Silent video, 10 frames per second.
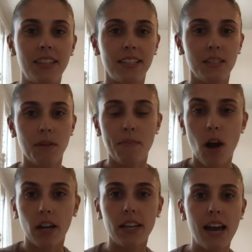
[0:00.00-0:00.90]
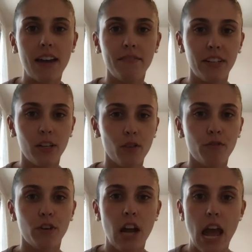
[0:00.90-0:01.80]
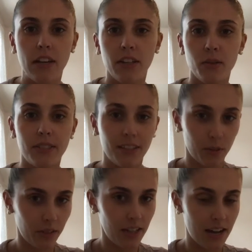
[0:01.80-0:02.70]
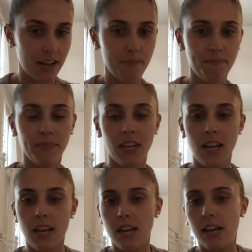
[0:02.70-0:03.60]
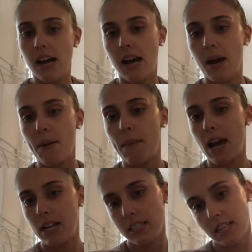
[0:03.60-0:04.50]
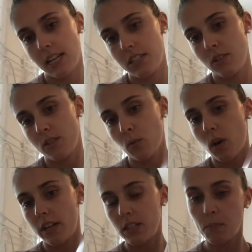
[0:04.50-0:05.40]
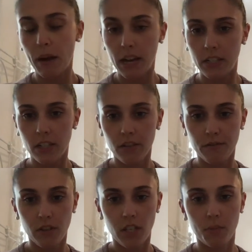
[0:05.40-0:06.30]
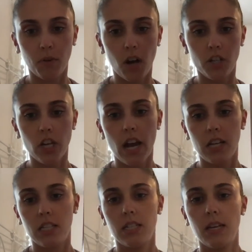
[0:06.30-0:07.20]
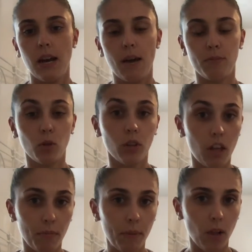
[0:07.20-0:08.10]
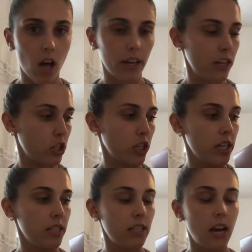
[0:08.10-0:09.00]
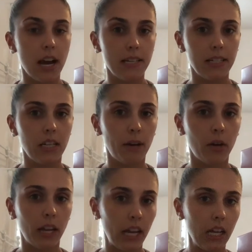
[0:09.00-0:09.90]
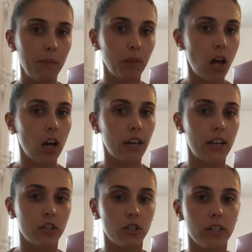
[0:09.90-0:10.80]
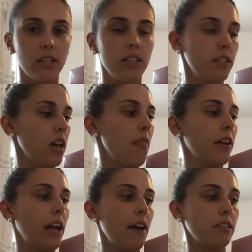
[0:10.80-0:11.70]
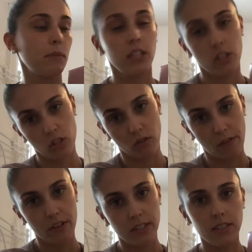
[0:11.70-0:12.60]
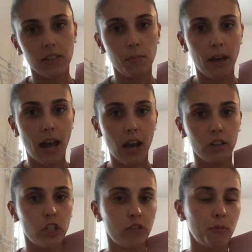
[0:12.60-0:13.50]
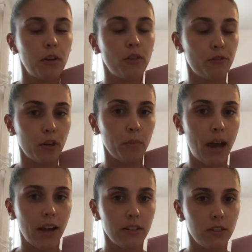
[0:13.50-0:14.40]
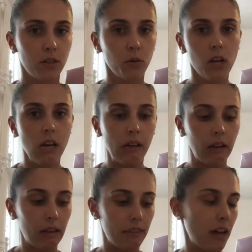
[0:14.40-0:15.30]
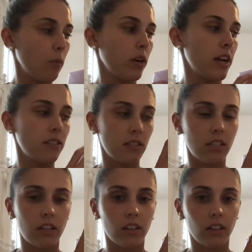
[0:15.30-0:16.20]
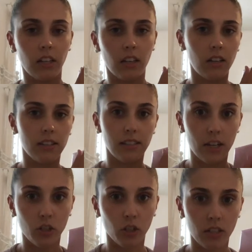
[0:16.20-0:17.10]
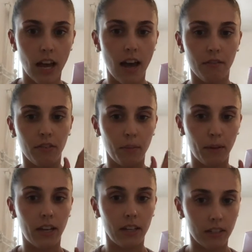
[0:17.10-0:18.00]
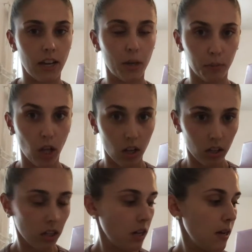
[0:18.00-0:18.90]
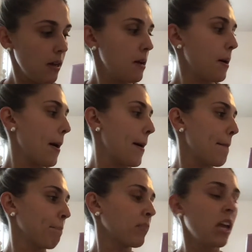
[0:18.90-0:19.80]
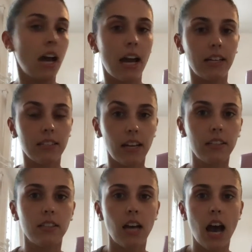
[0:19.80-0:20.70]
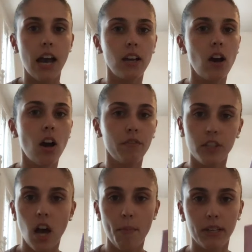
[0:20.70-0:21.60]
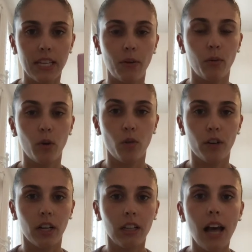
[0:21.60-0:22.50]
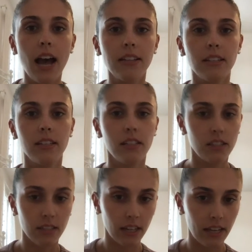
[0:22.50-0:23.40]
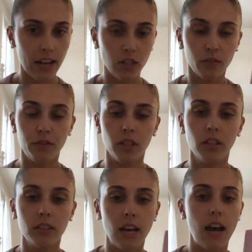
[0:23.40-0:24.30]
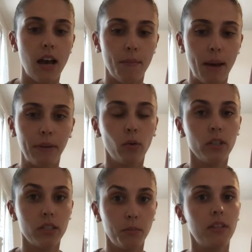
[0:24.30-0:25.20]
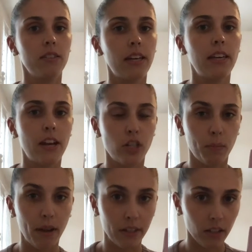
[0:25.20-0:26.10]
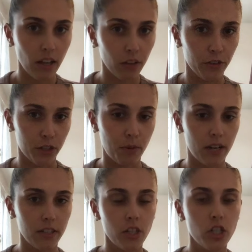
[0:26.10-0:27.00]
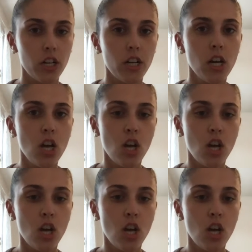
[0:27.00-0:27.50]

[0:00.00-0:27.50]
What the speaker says: This is my pocket guide video for NU 629. I decided to use a 1-inch binder for this project to hold all of my blog entries. I did about 8 blog entries, and then I have some additional references in the back just for me to refer back to that weren't necessarily essential to have in my entire blog. I decided to tie all of the topics that we went over in class into the psychiatric field. I'm going to be the psychiatric mental health nurse practitioner.